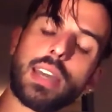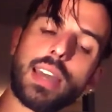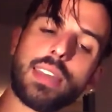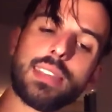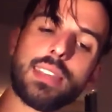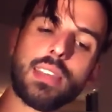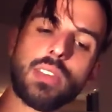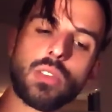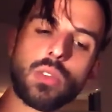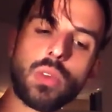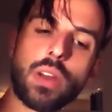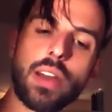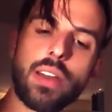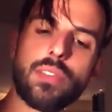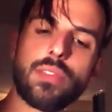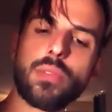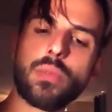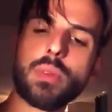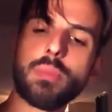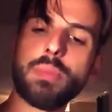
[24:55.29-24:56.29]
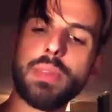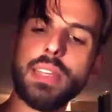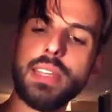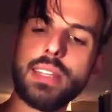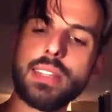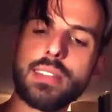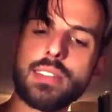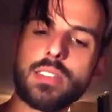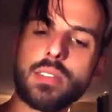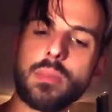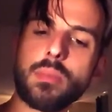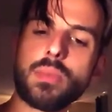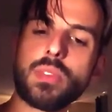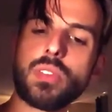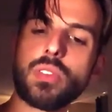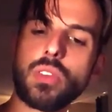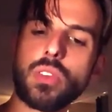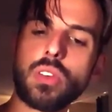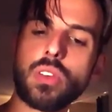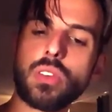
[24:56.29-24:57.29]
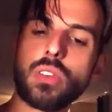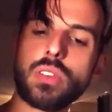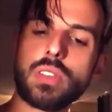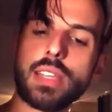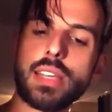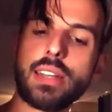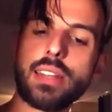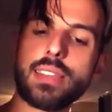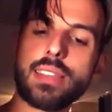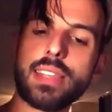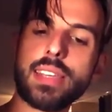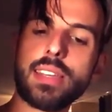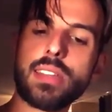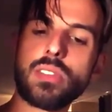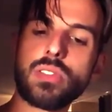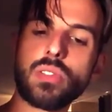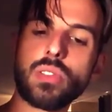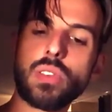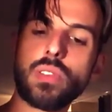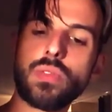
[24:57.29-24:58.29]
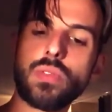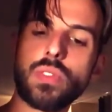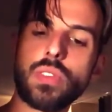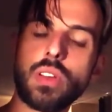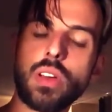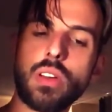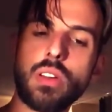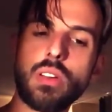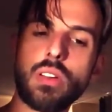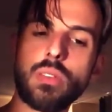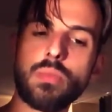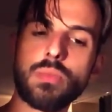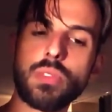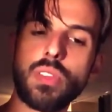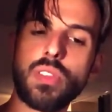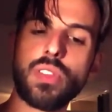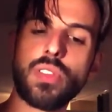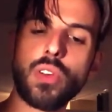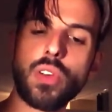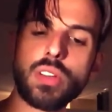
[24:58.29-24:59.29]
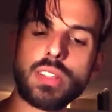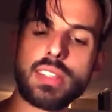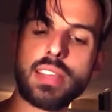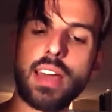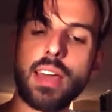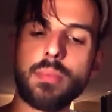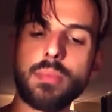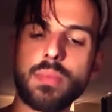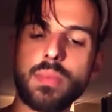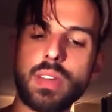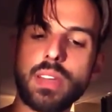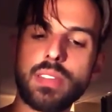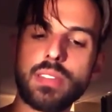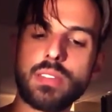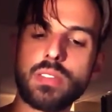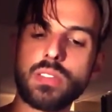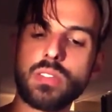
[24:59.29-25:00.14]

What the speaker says: I think you have repeated some circles, and I think it's sort of the third time is